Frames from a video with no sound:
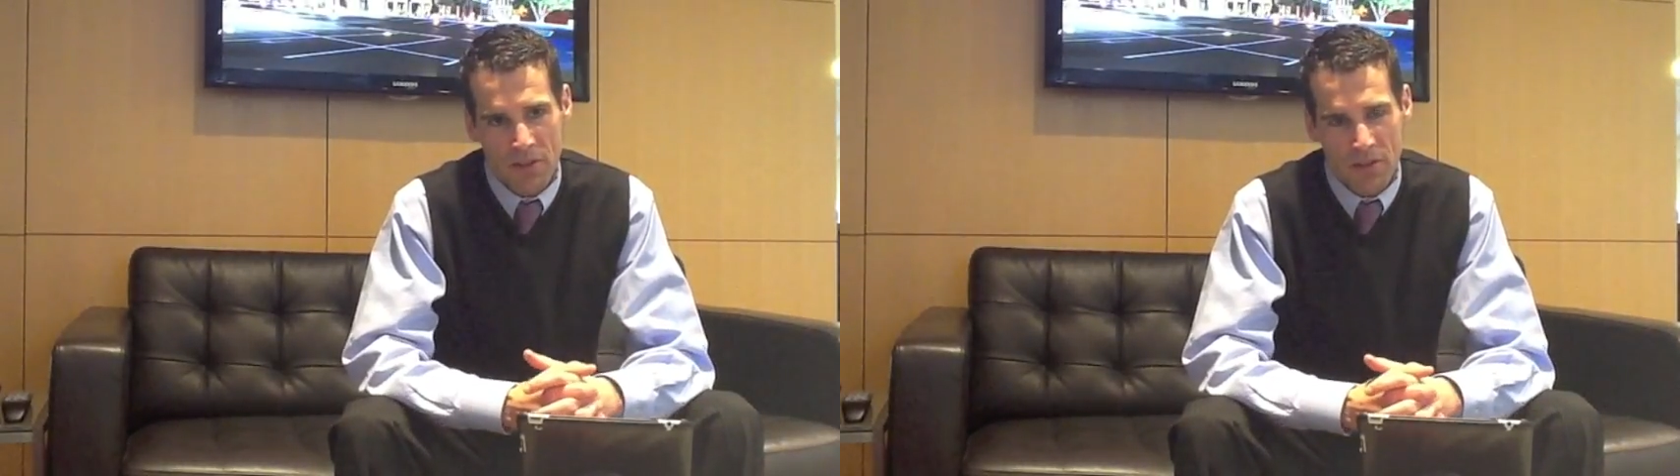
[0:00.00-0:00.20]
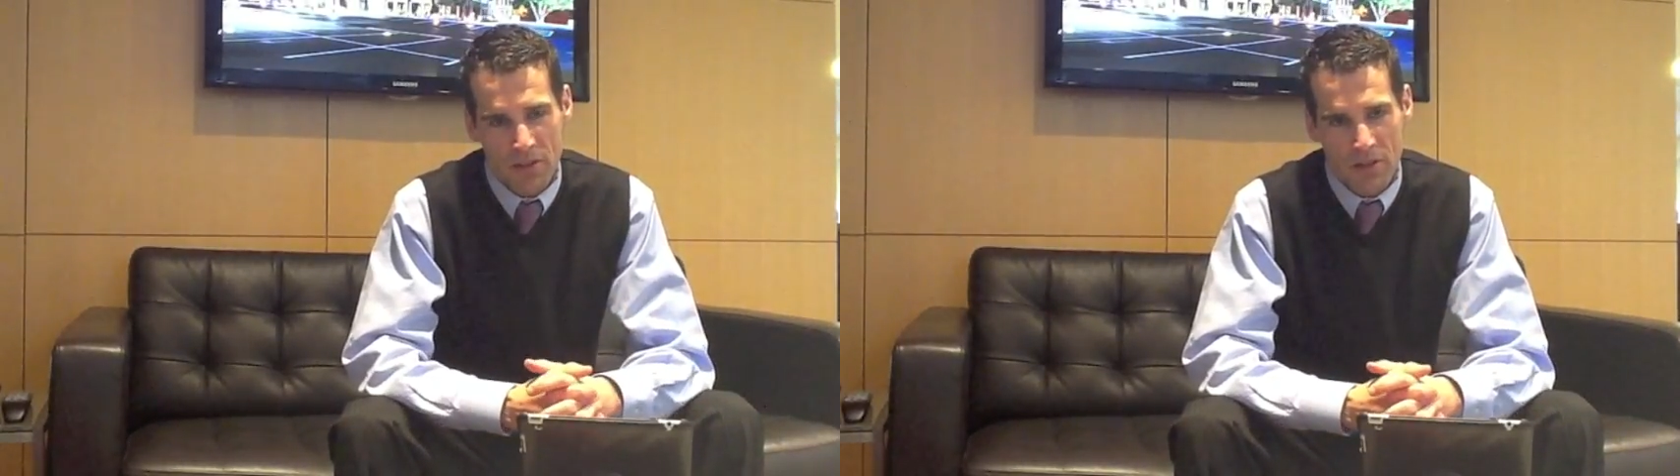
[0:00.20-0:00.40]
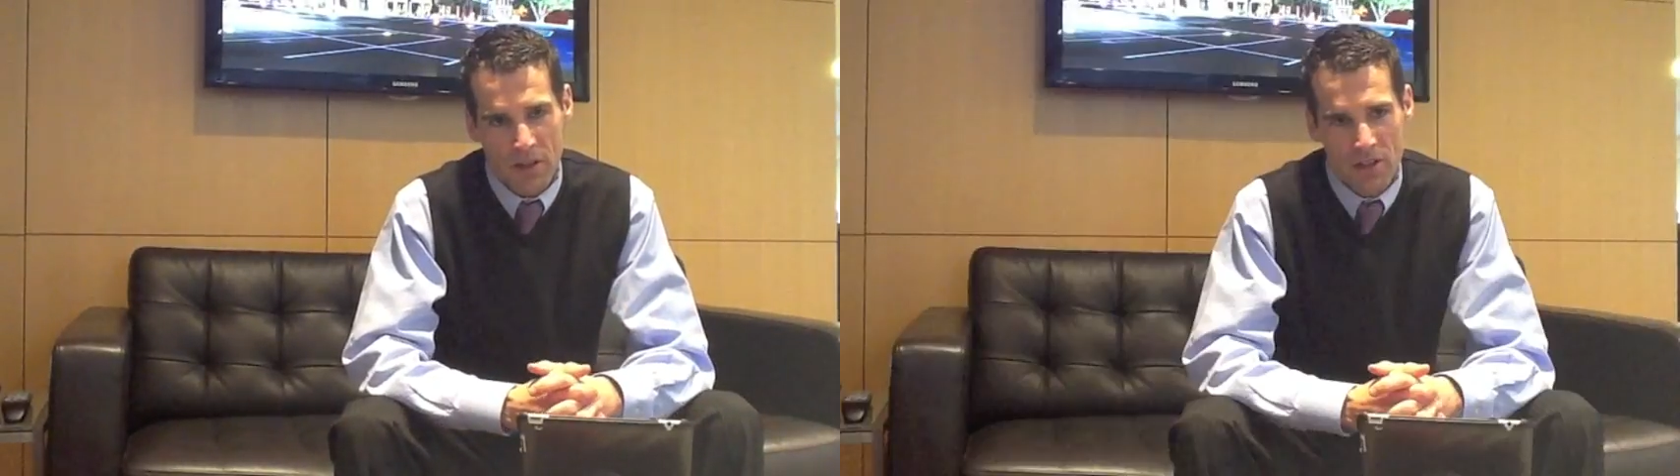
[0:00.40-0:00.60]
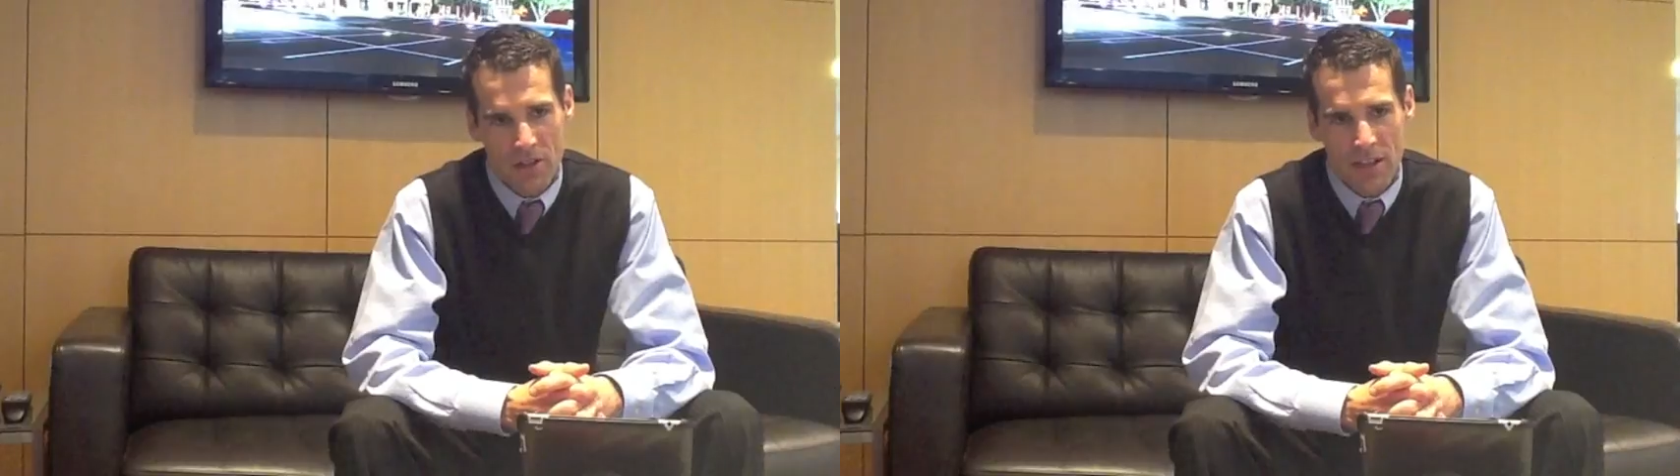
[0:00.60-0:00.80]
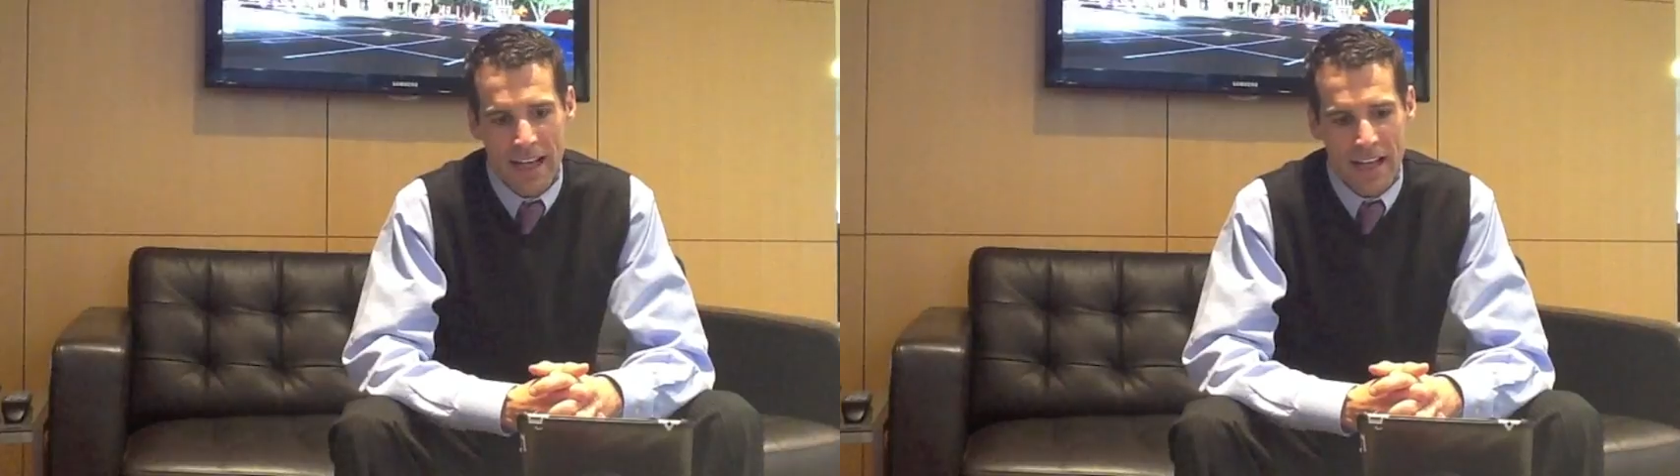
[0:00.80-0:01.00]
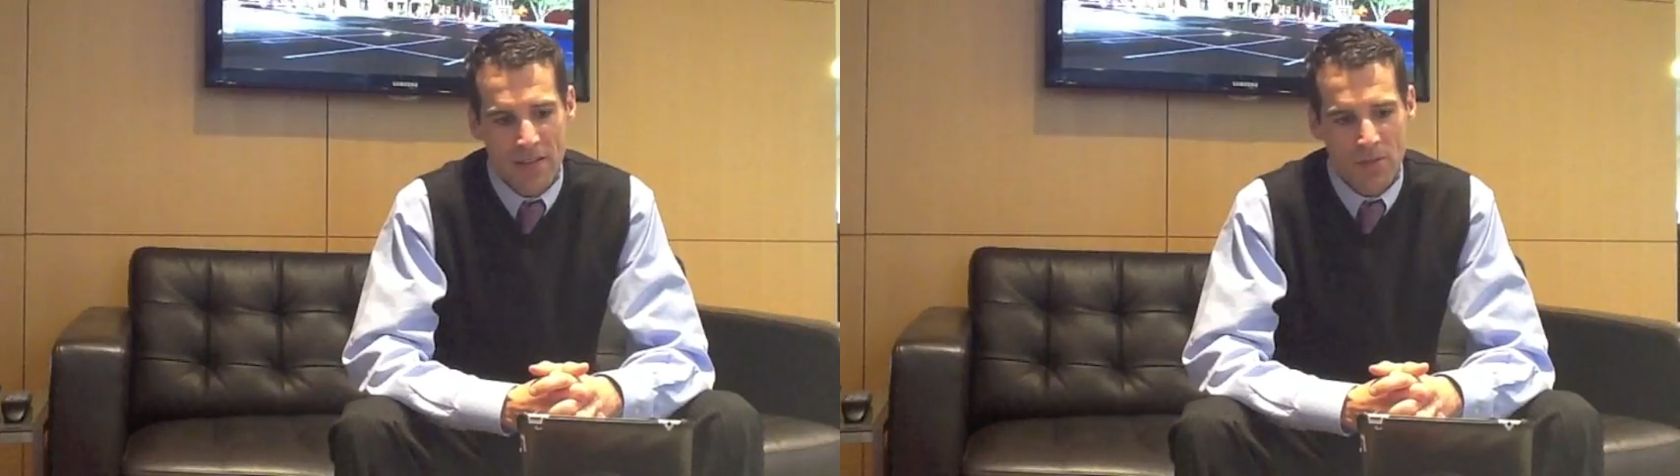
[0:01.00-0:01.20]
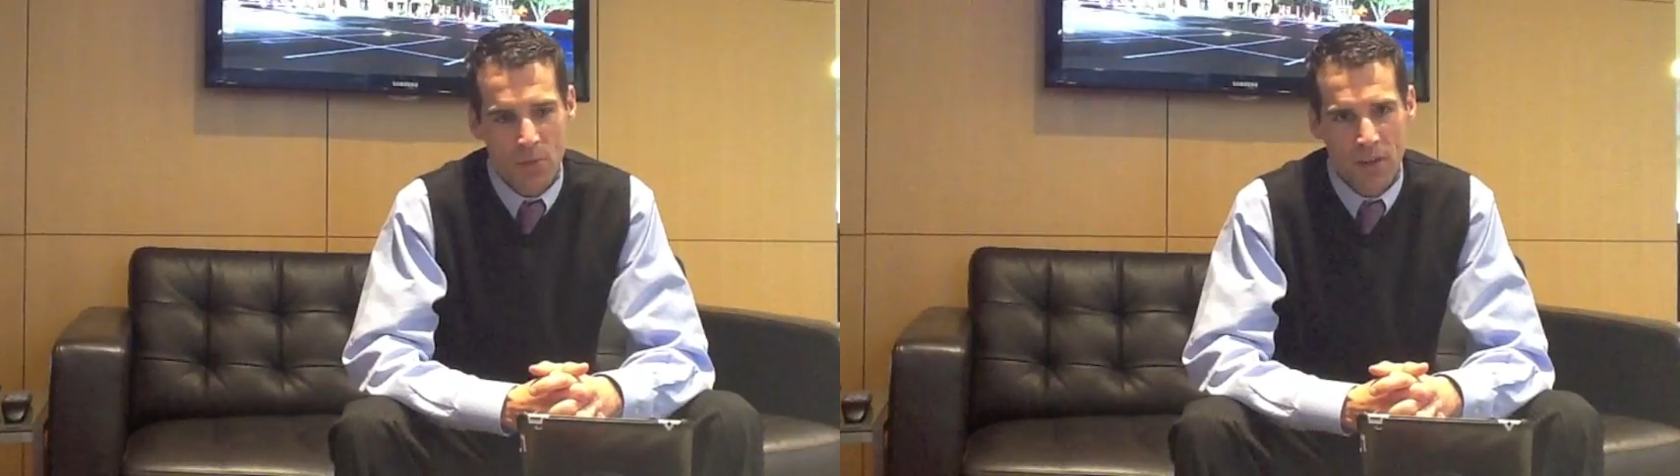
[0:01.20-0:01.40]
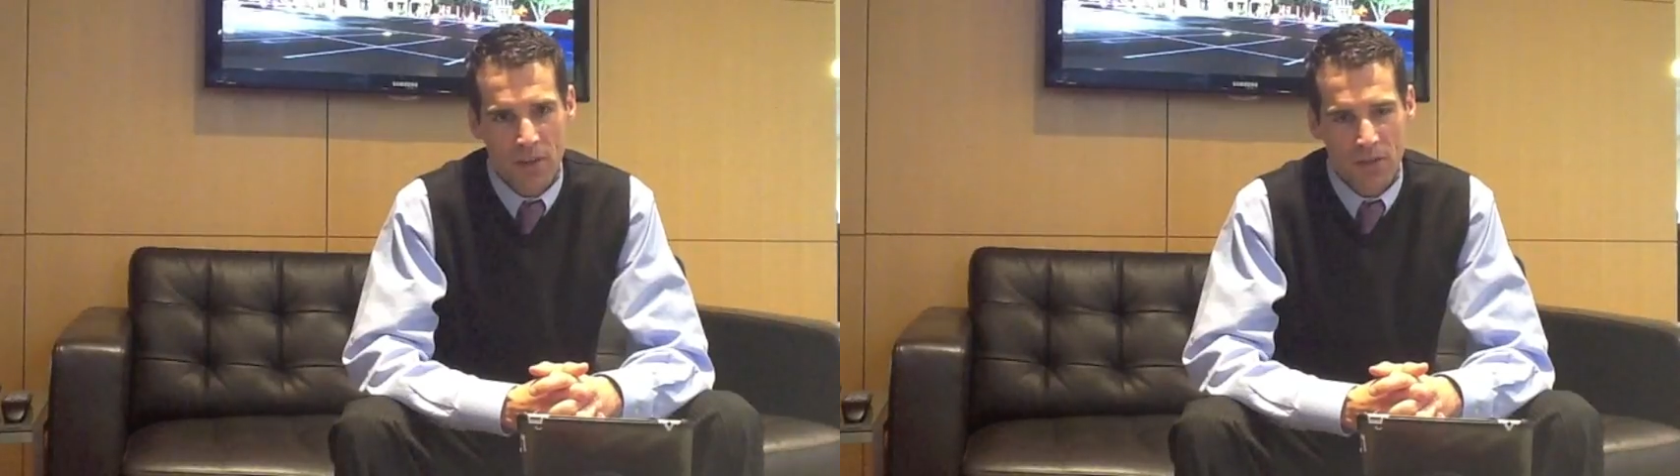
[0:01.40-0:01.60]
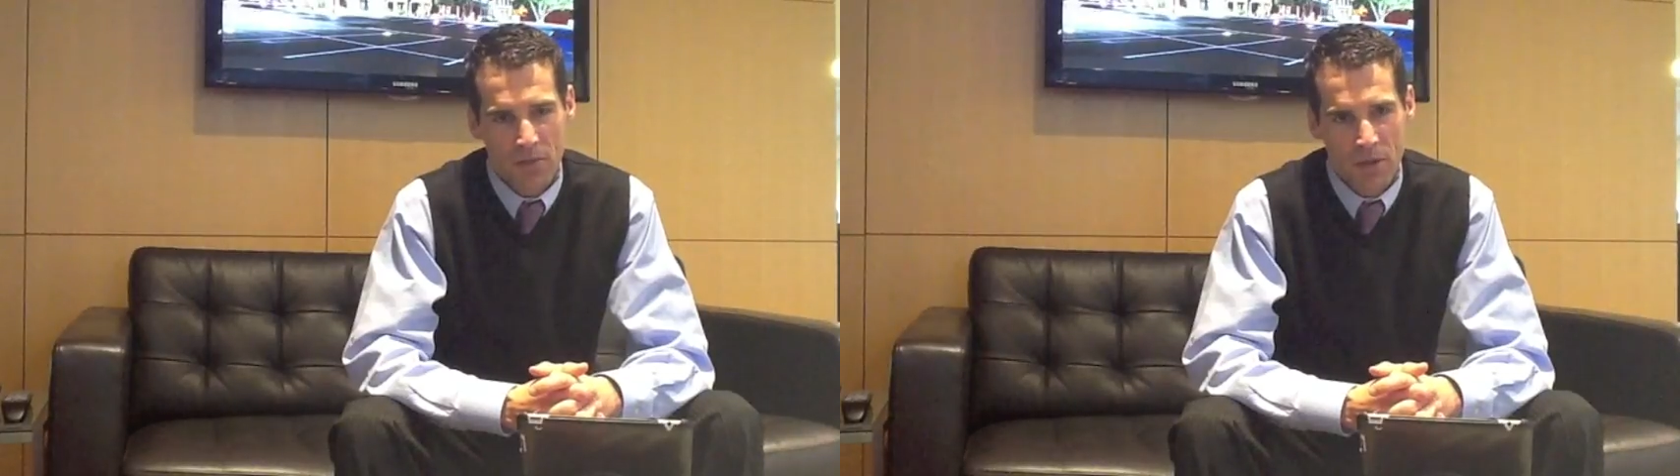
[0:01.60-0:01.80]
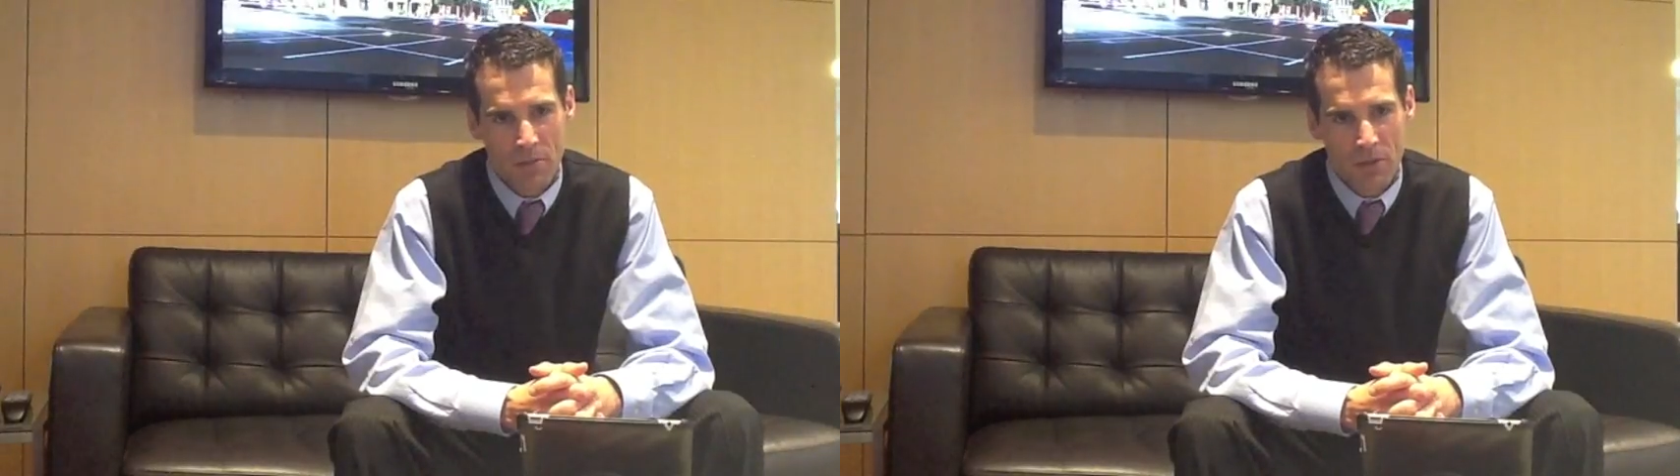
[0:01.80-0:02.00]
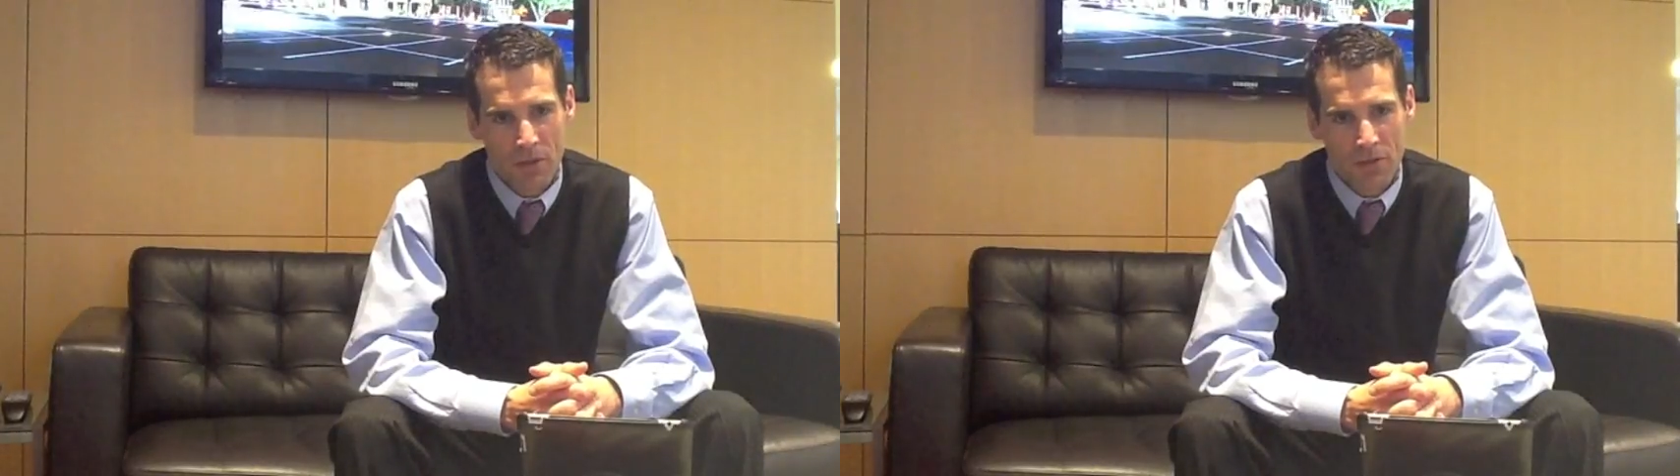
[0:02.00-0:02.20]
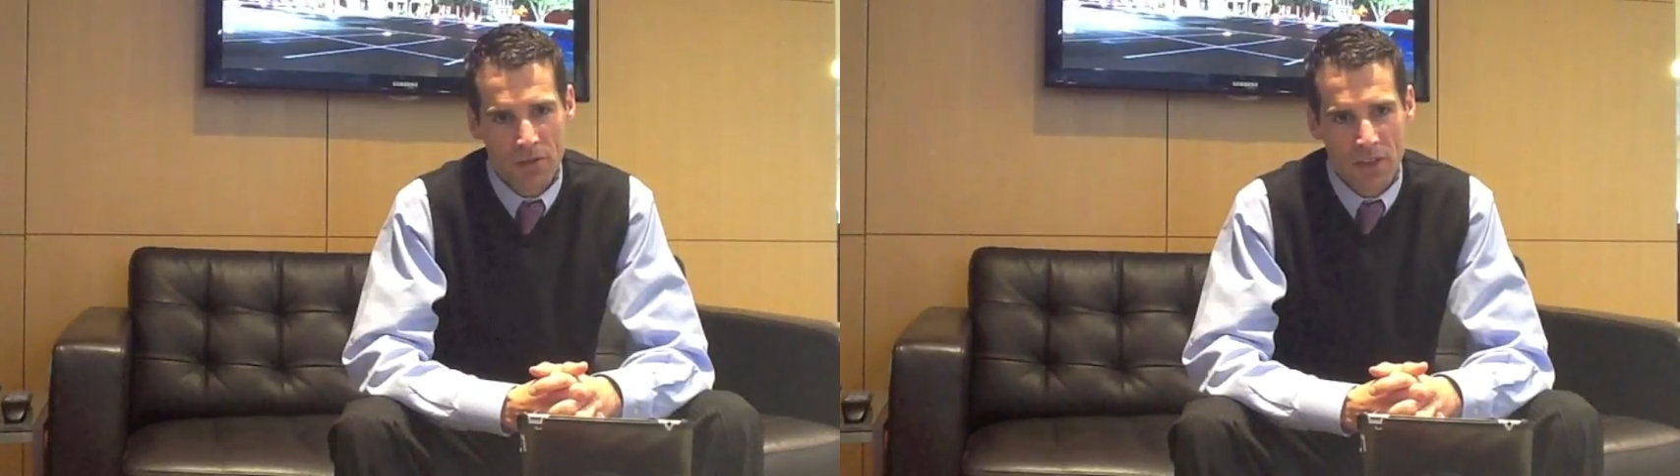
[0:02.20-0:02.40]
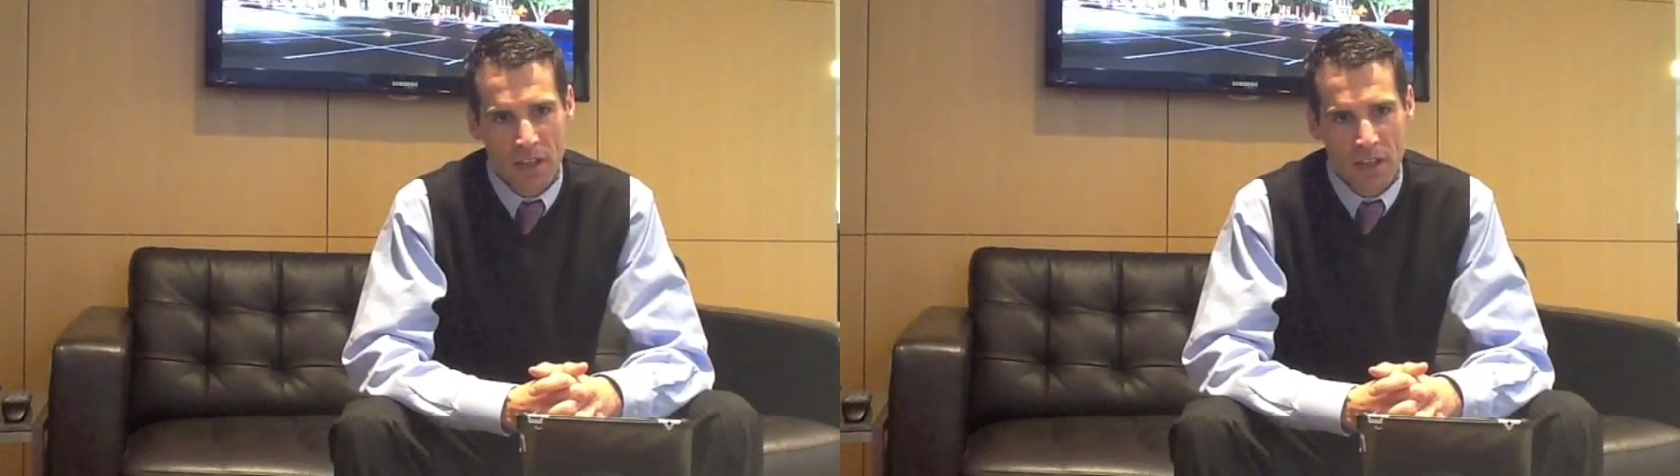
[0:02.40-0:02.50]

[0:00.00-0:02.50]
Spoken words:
that the credit union has with its members.